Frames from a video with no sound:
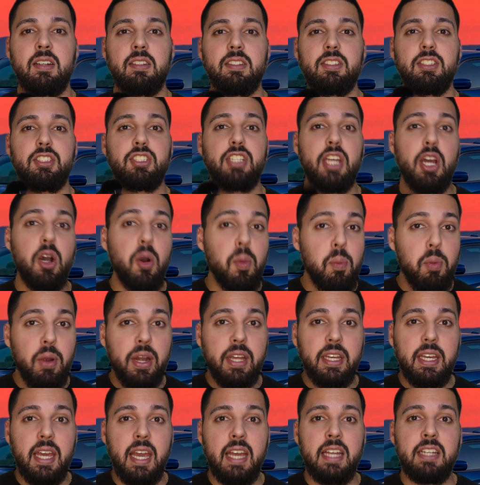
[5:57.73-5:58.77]

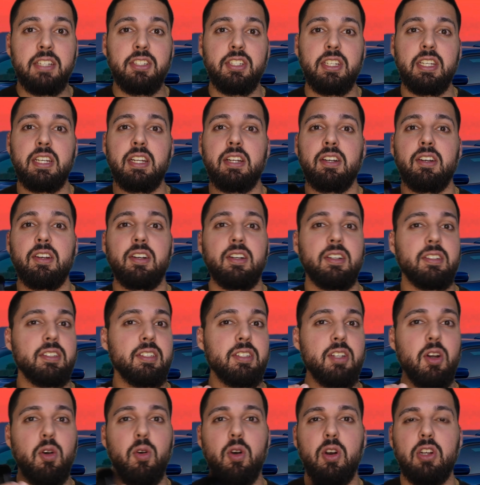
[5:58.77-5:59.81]
jailbreak engine, or you
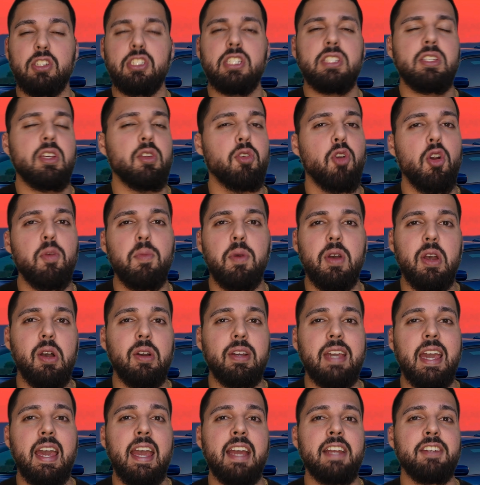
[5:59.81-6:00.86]
know, just a normal
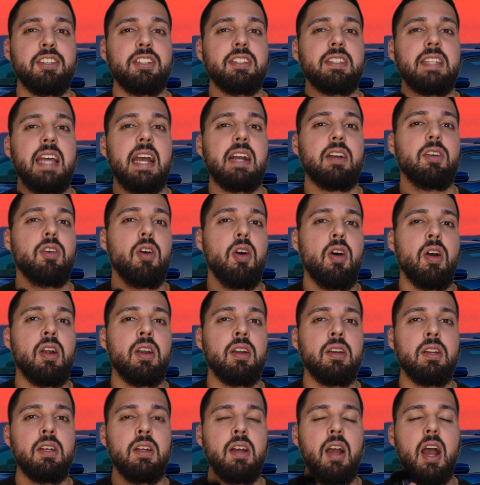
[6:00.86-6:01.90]
Hellcat engine. That
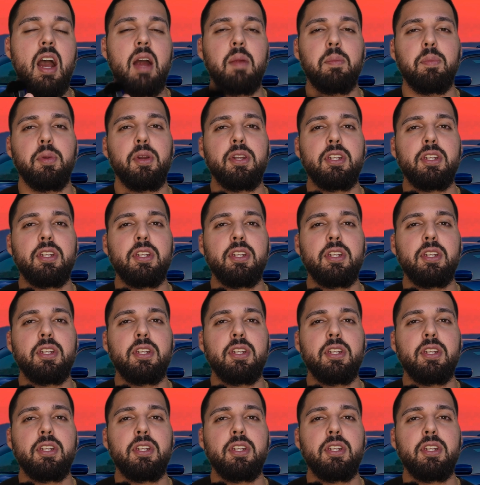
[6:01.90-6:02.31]
car, I'm pretty